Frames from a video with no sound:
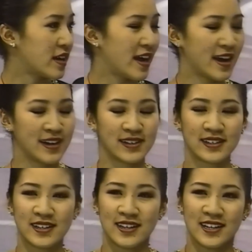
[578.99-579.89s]
And,
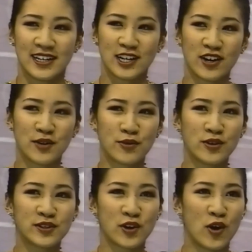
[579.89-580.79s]
you know, it
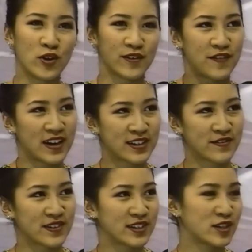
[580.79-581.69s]
ruins the whole effect of
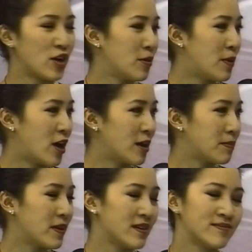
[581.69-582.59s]
the slow part,
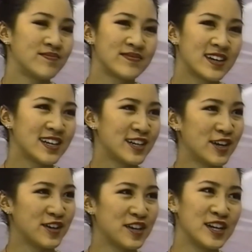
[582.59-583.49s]
but, you know,
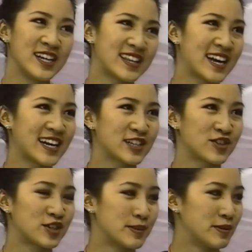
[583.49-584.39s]
you need that extra
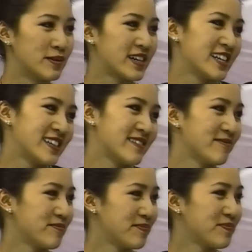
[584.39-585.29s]
triple. What can
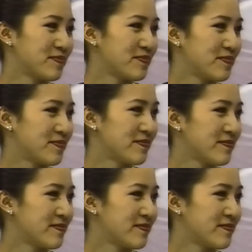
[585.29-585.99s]
now,